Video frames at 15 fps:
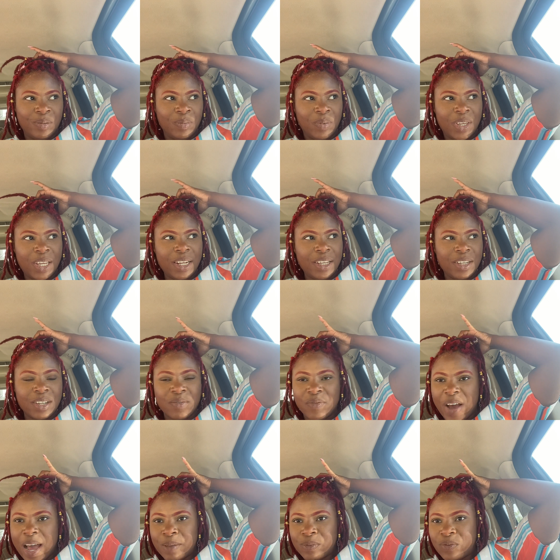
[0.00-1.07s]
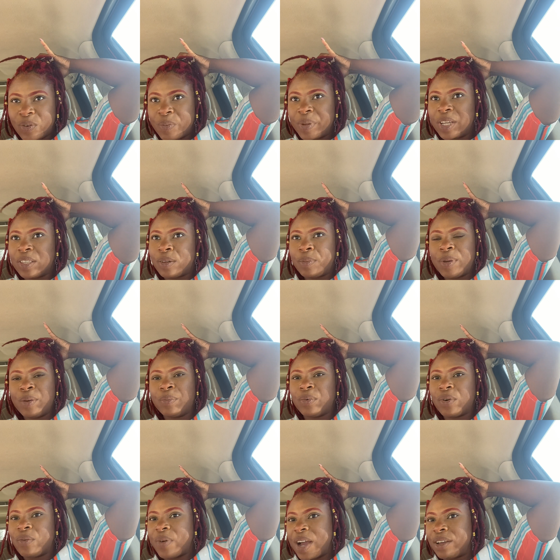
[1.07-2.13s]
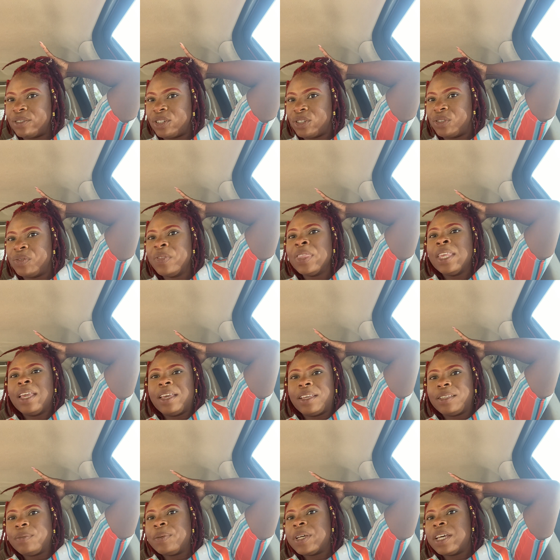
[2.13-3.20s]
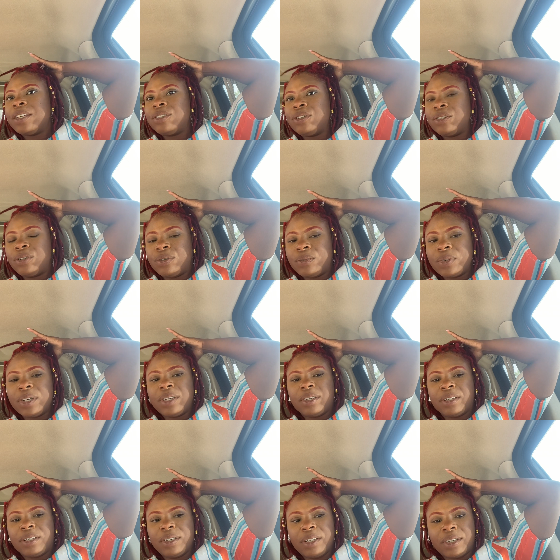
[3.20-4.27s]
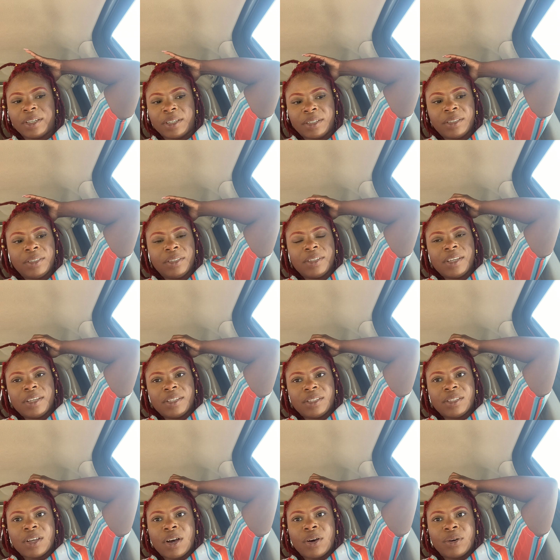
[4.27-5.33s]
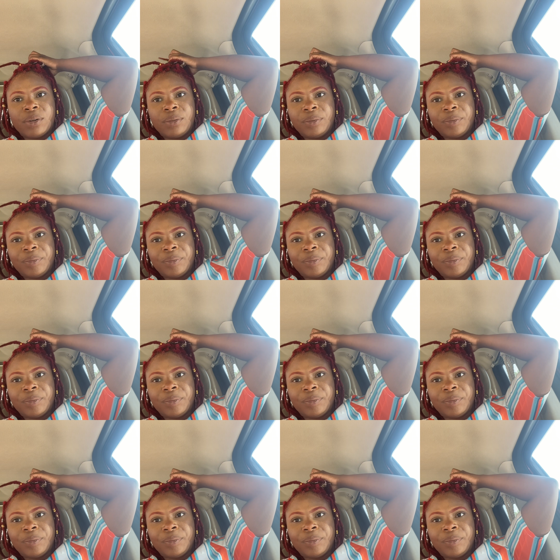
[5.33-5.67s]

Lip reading: getting good vibes from other people around you. It's because you're doing good. So,